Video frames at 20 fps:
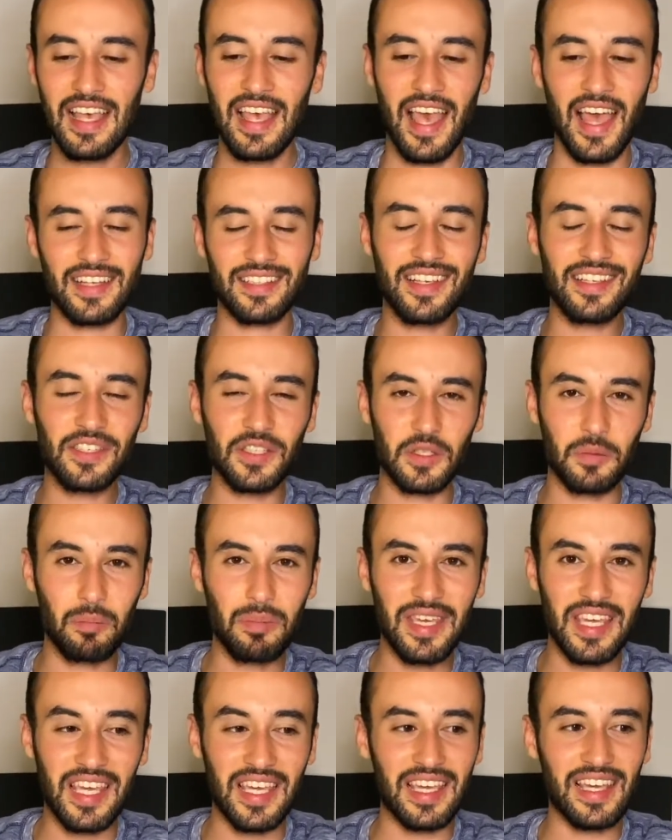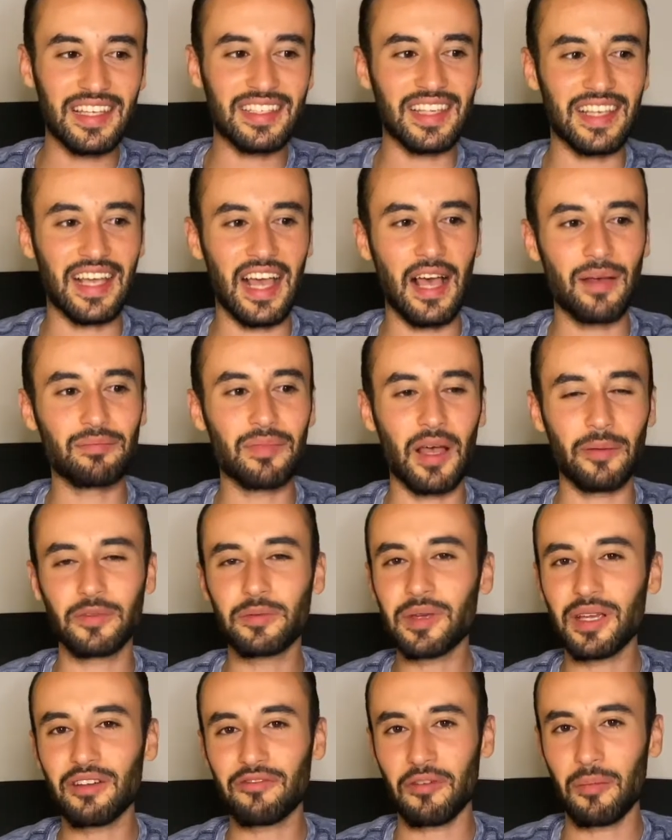And it's not just me. It's like I'm
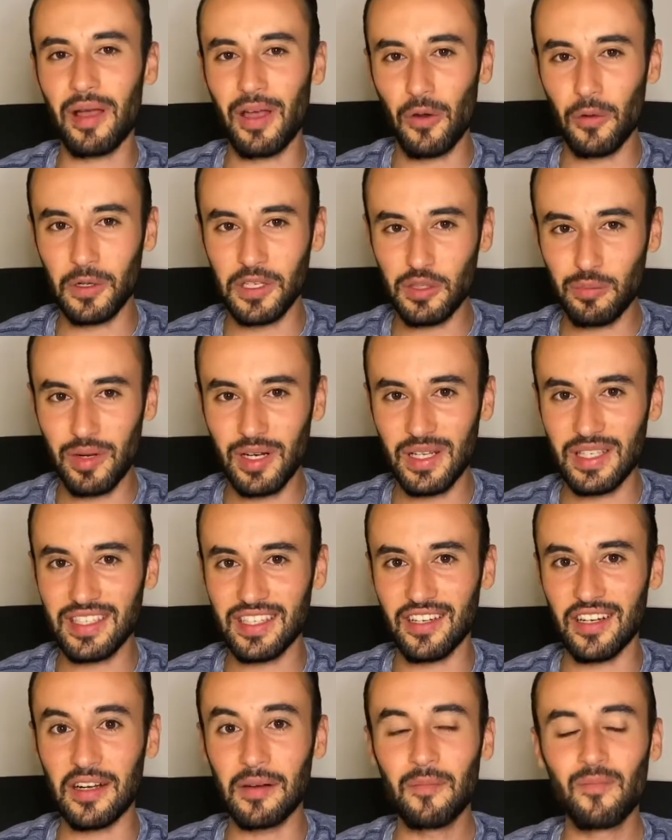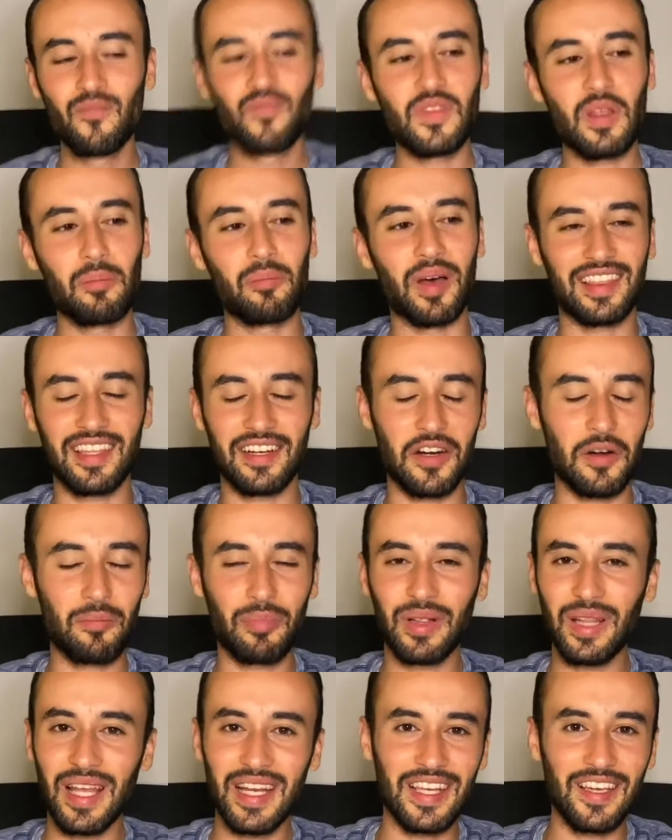speaking from my own experience here, but there are
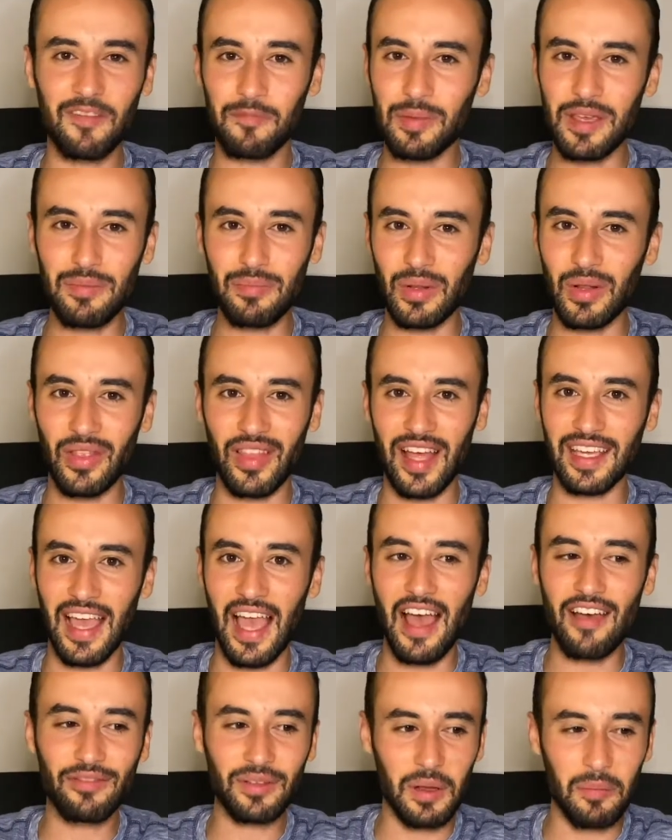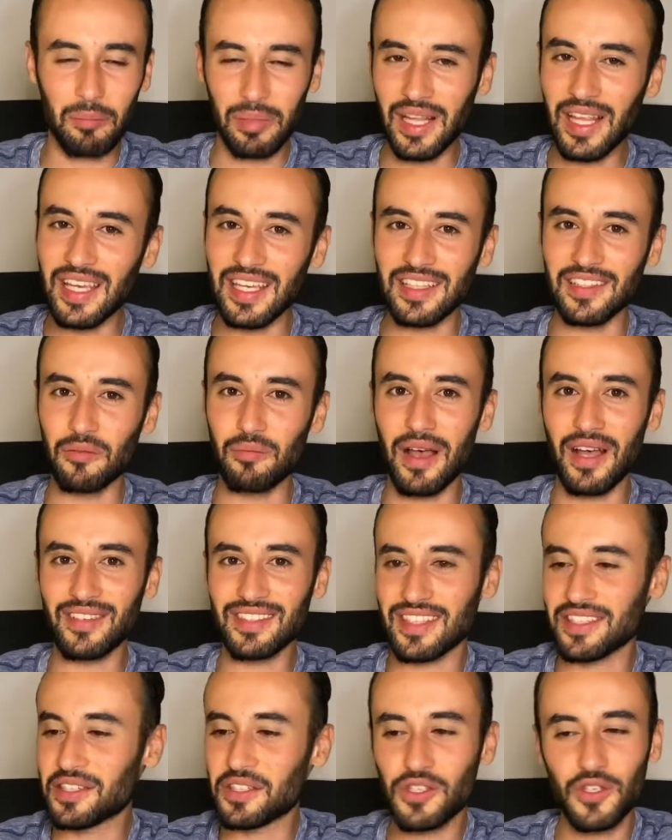plenty of people that have complained about
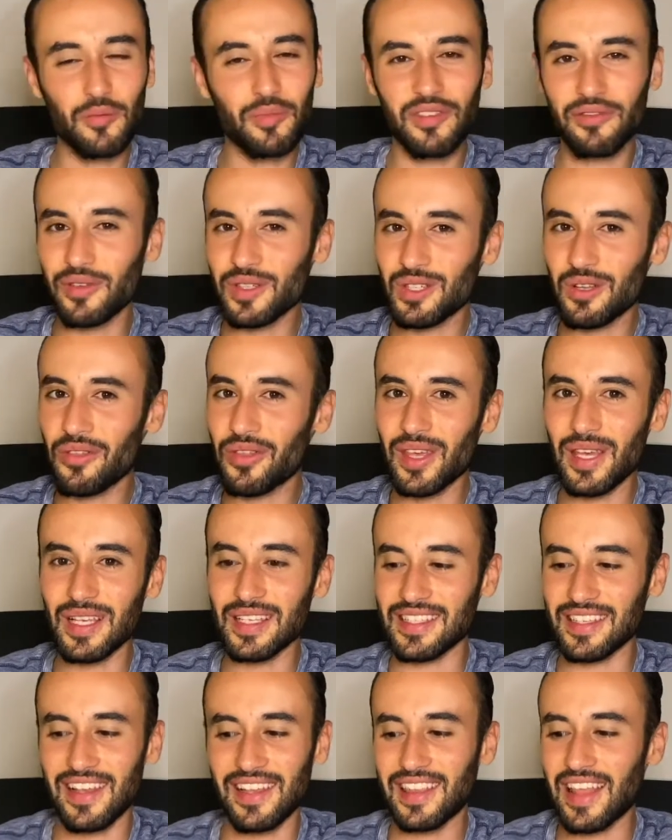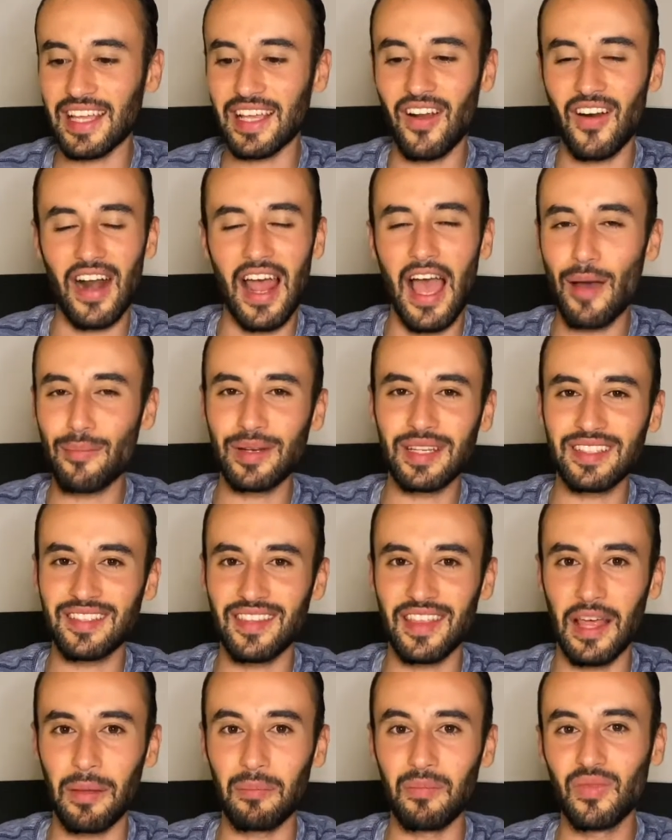such superficial things that are happening to
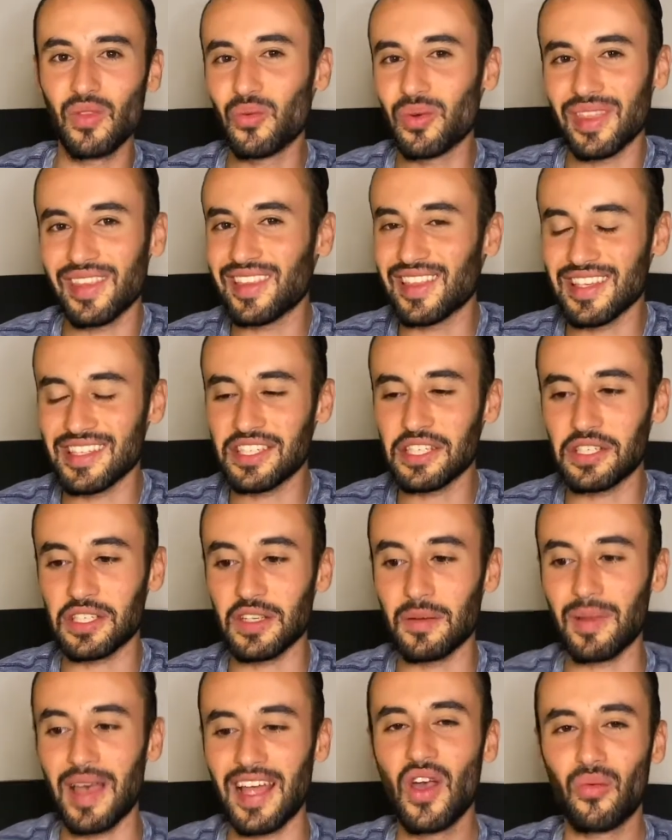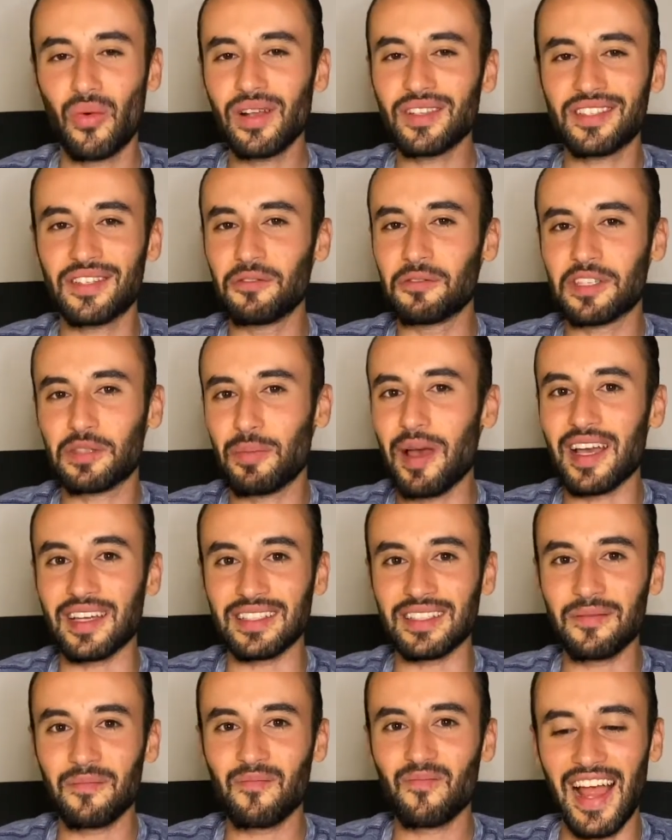them within the system. And what else do you expect?